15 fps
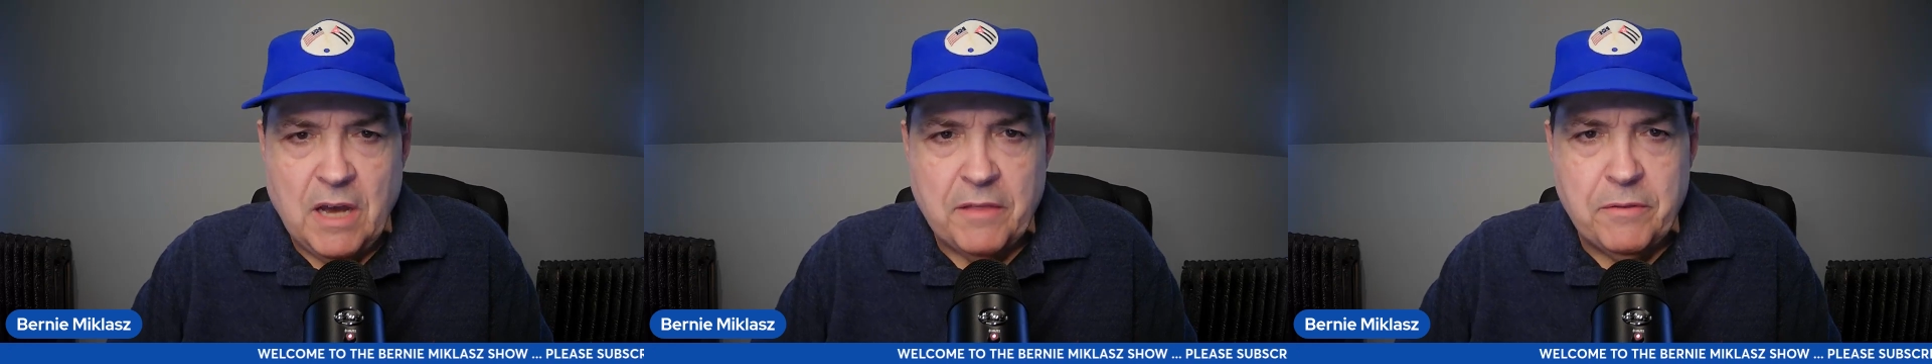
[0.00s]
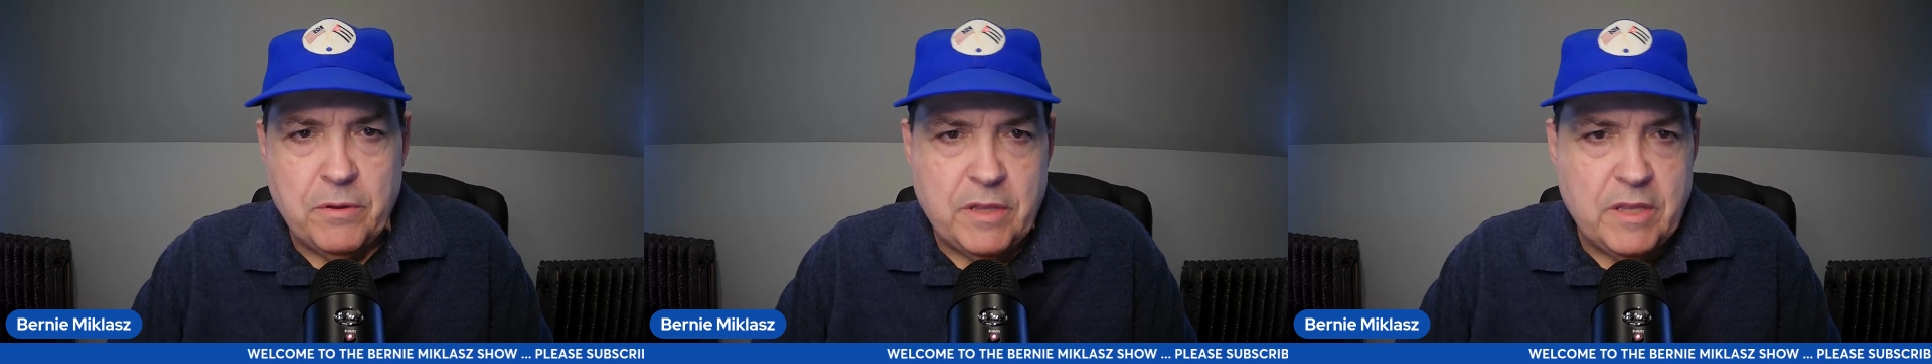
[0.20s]

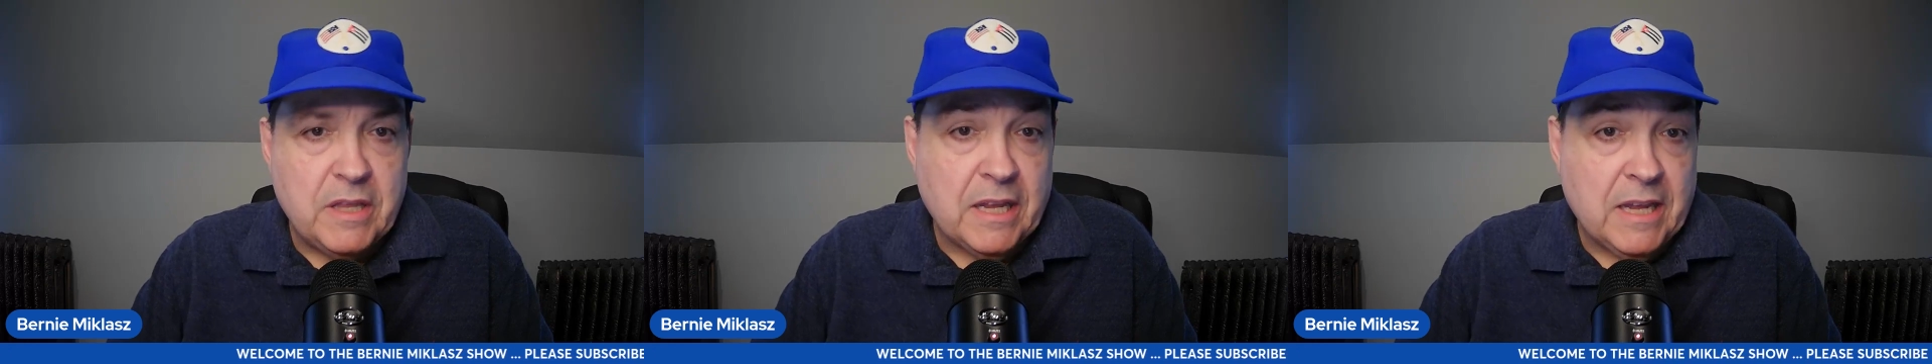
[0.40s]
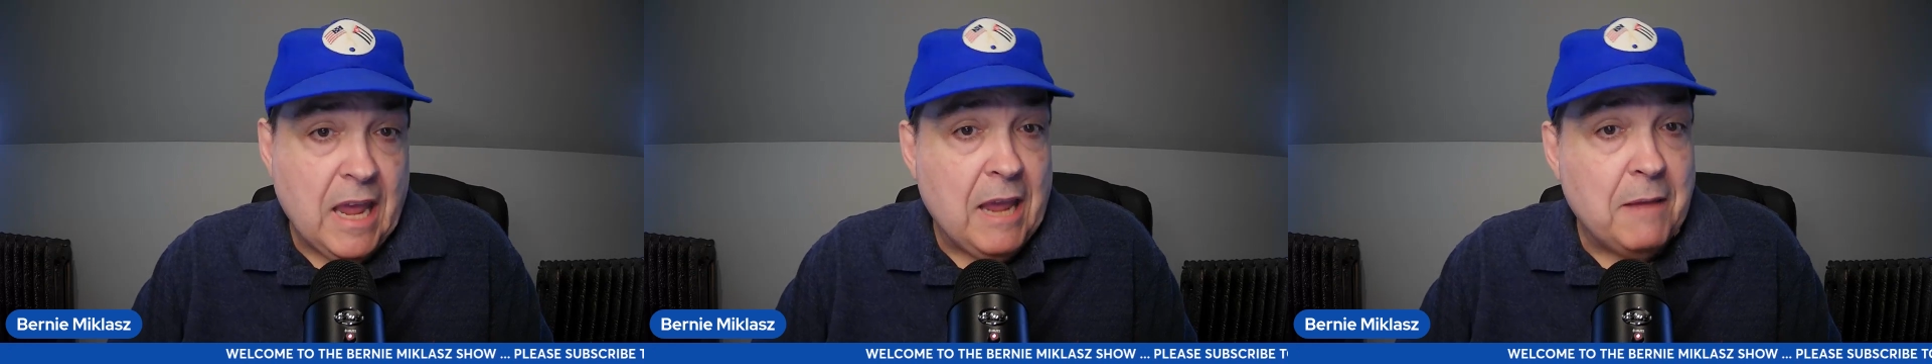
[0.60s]
other than
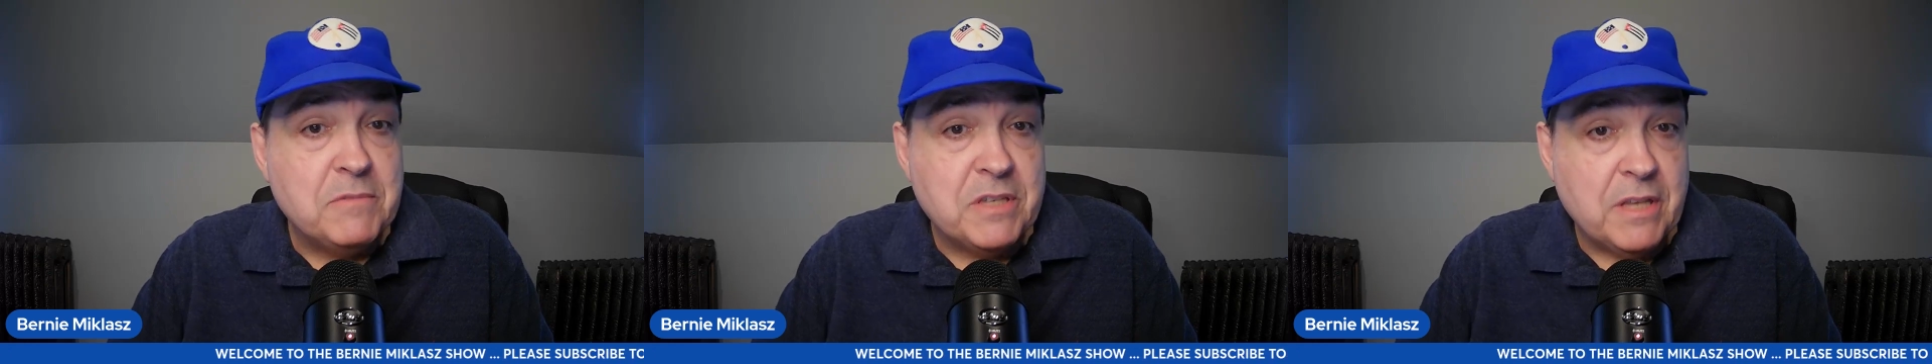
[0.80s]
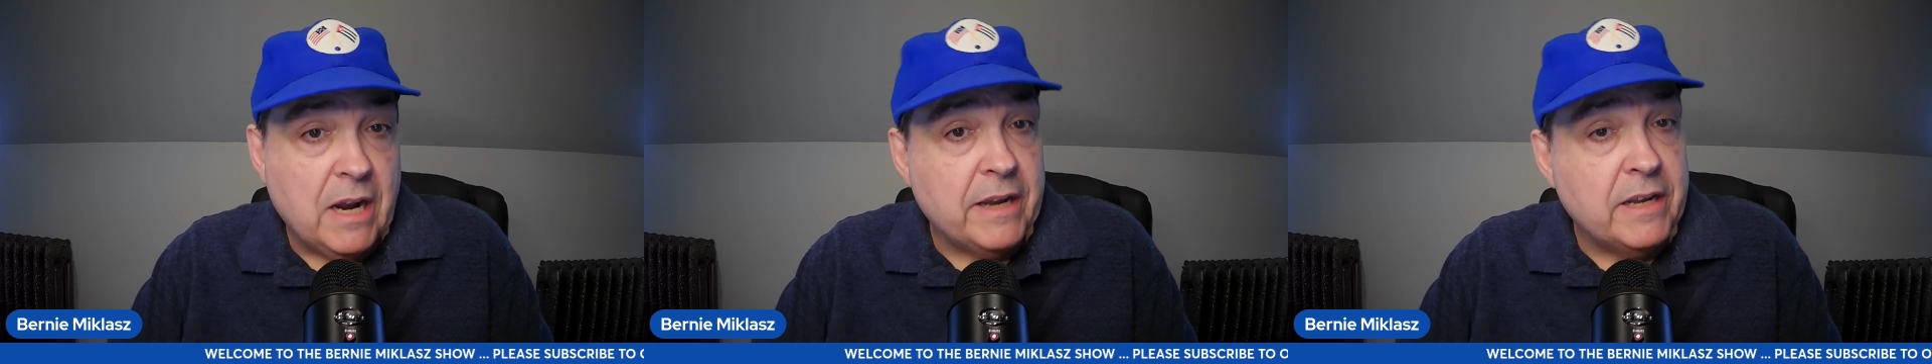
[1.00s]
the
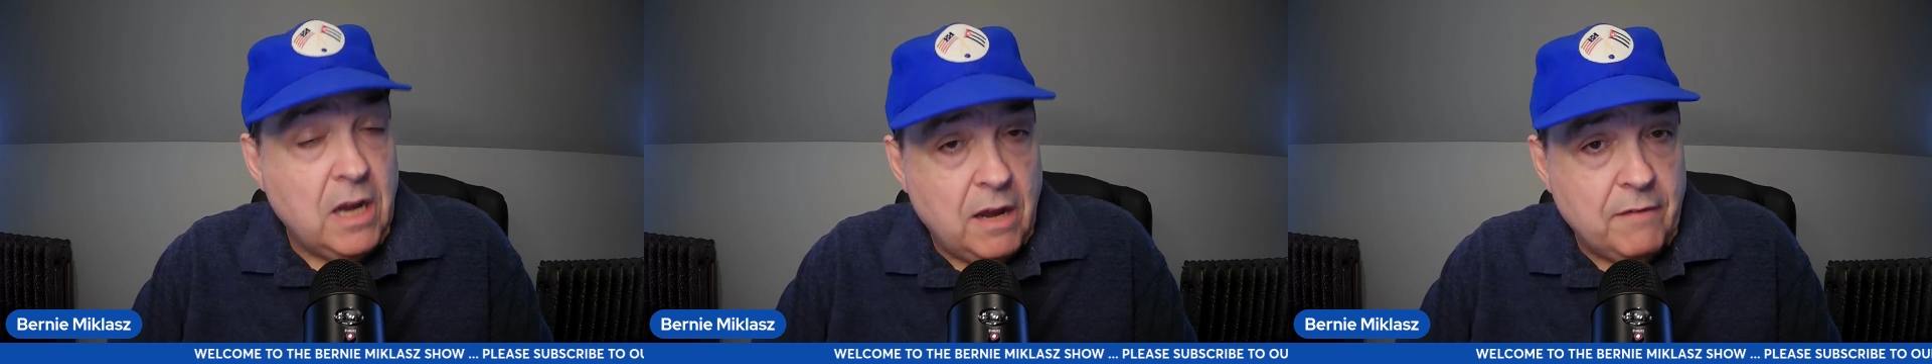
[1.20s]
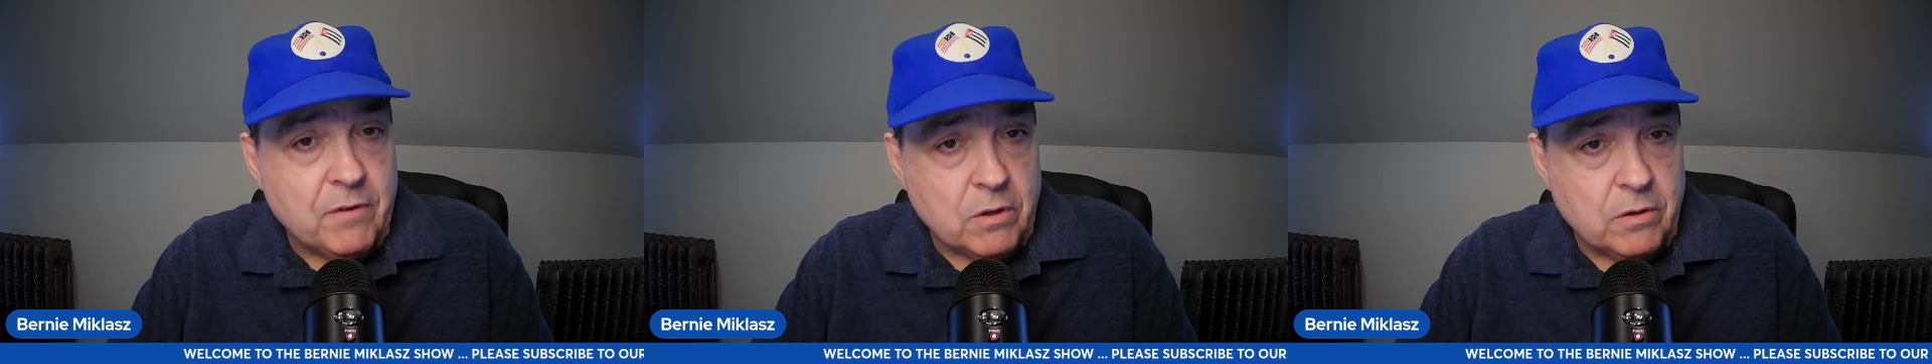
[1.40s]
games that I
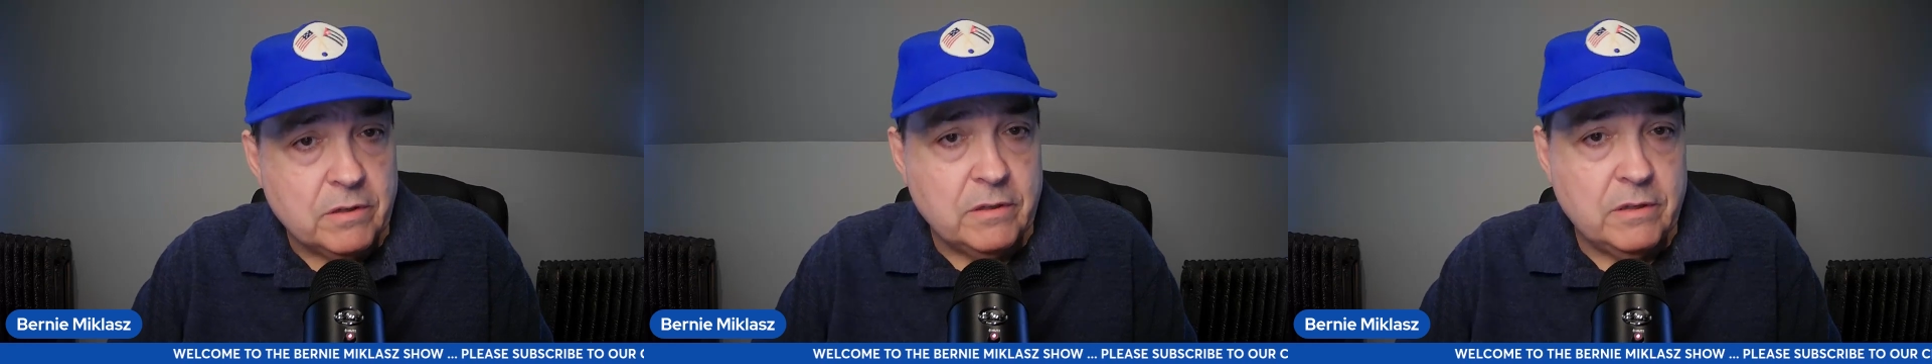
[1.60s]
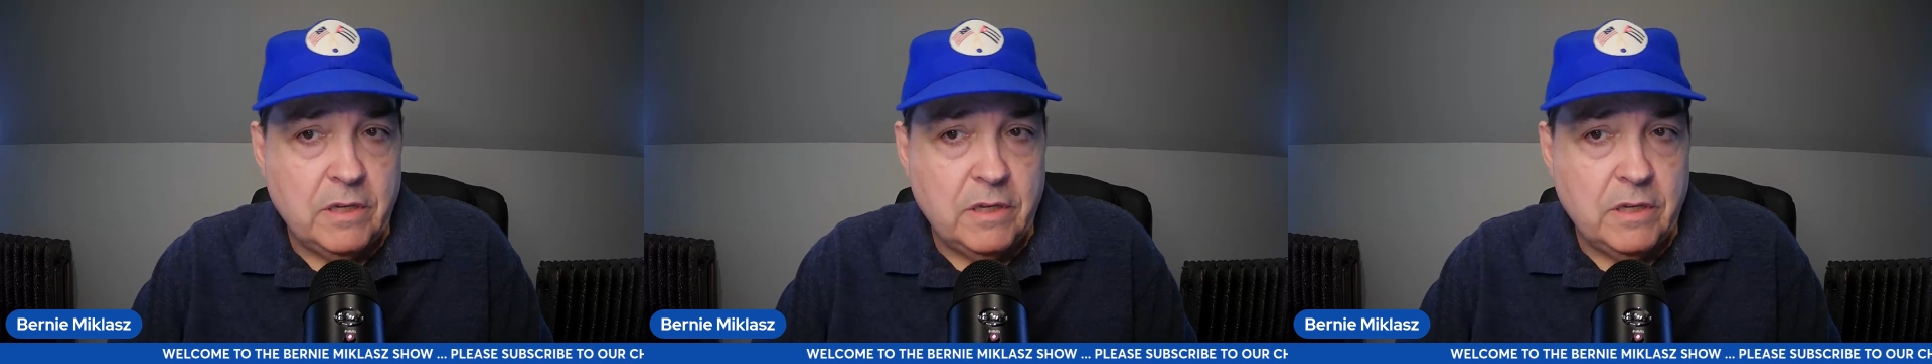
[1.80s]
covered